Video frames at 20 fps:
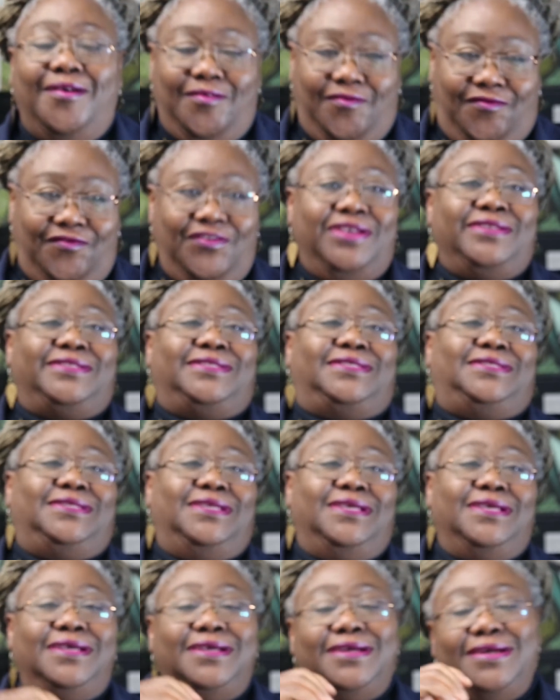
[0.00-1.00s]

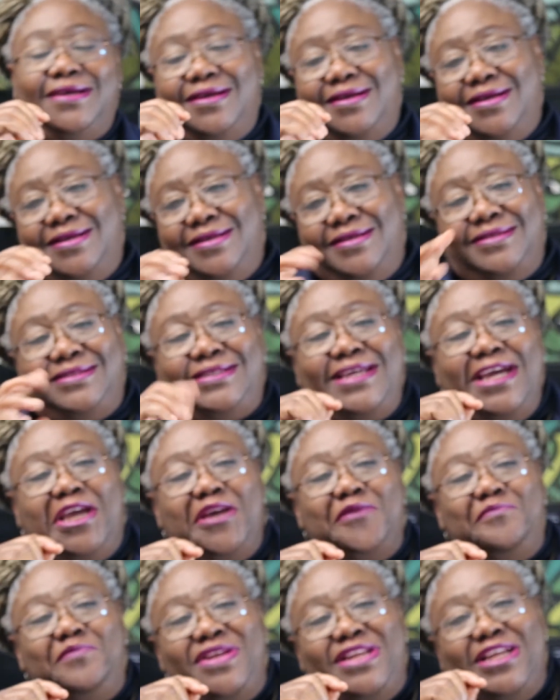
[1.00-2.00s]
First,
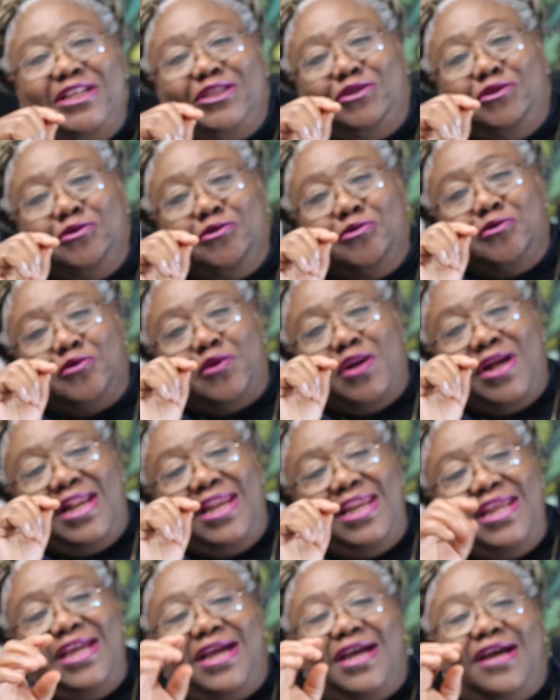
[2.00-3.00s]
take a minute to
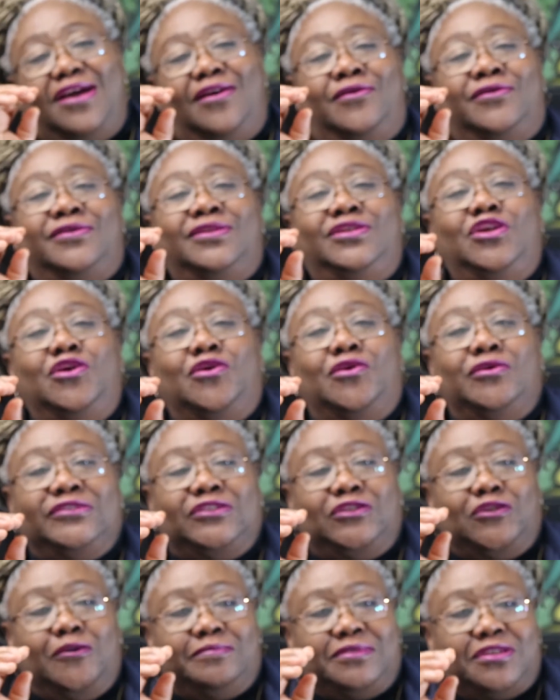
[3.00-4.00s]
click on your
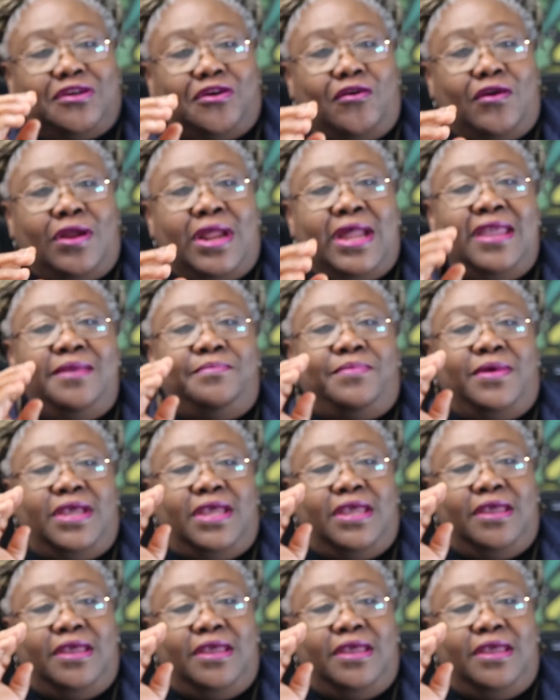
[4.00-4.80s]
subscribe